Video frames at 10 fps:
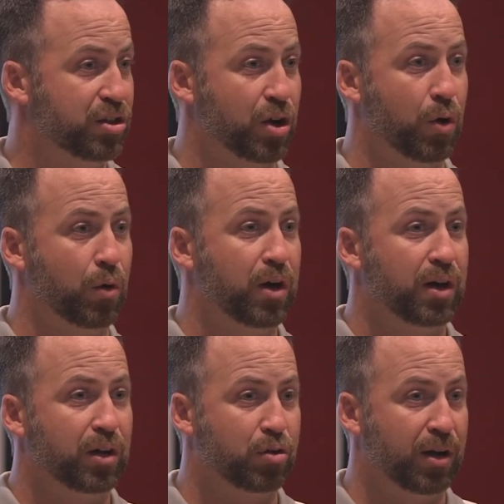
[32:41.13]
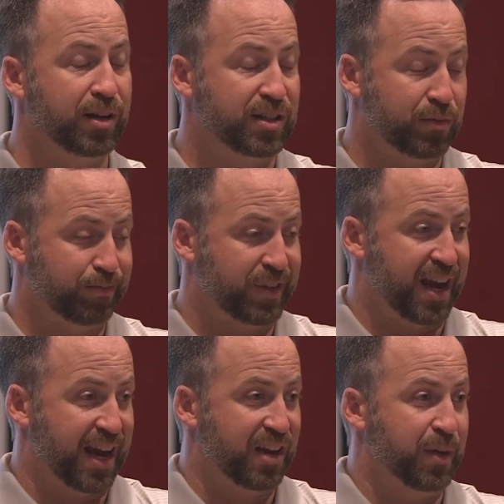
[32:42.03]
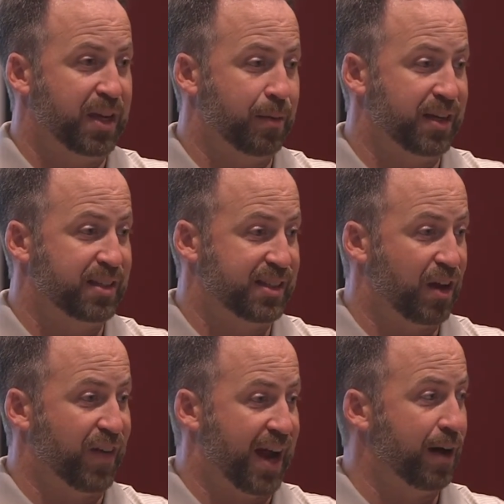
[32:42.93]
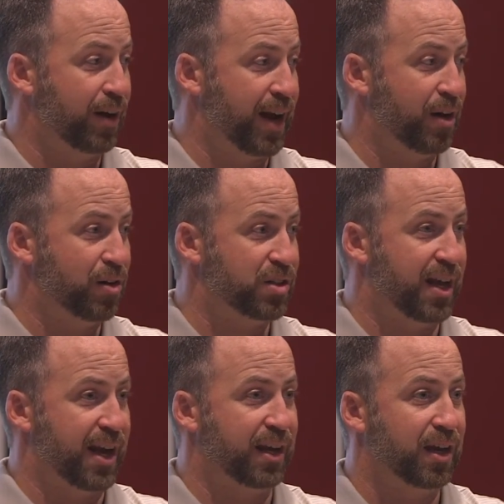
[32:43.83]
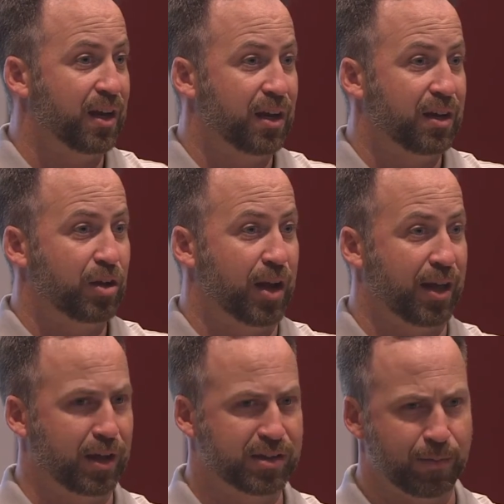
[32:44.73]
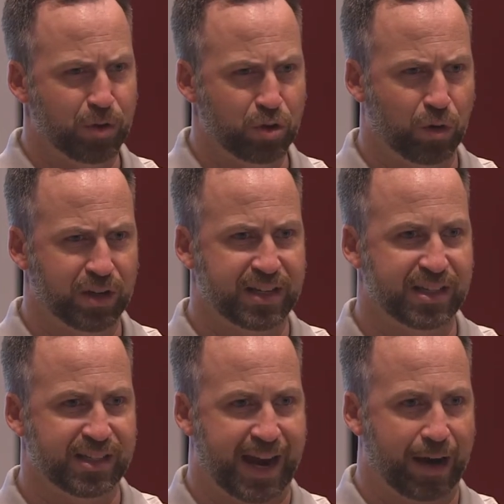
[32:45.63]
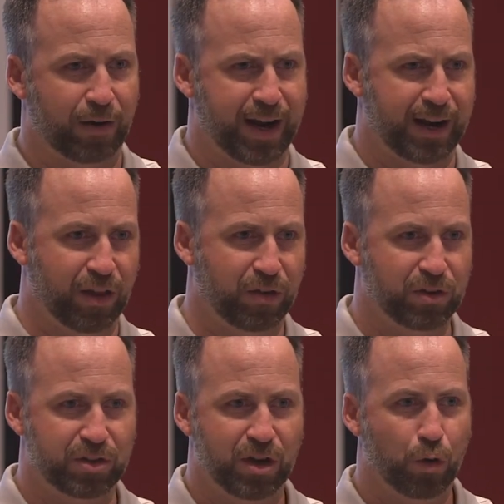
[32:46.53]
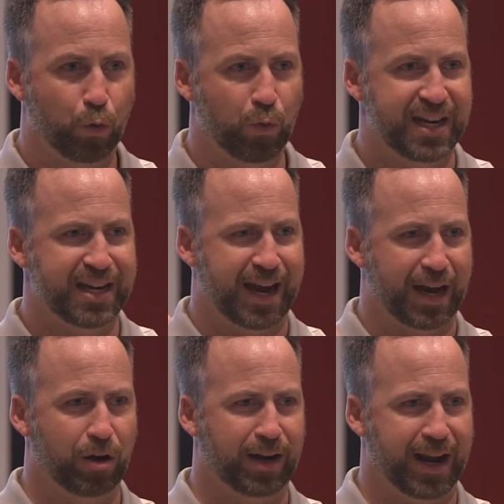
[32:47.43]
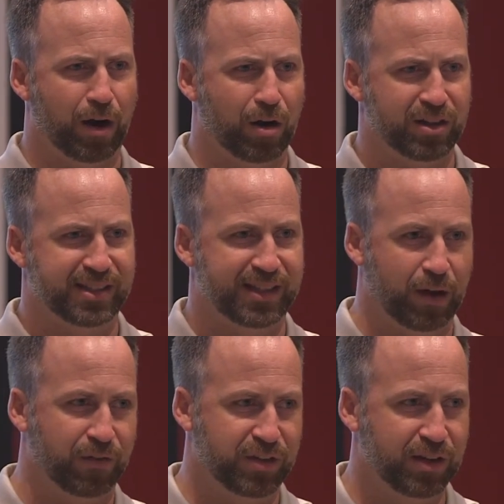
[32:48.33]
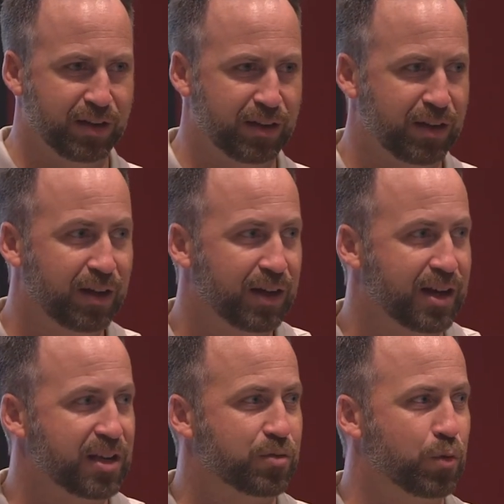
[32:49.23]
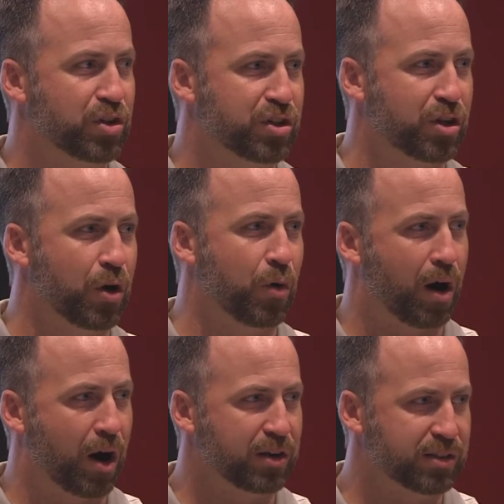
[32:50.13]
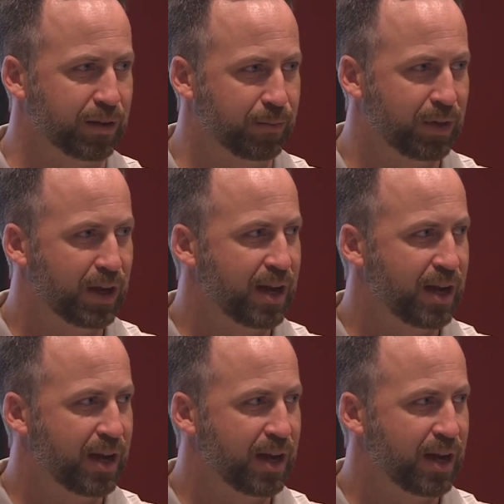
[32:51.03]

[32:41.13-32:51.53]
So it's kind of becoming self-aggregators, like. You know, some news organizations aggregate others. We need to aggregate ourselves because we're so awesome.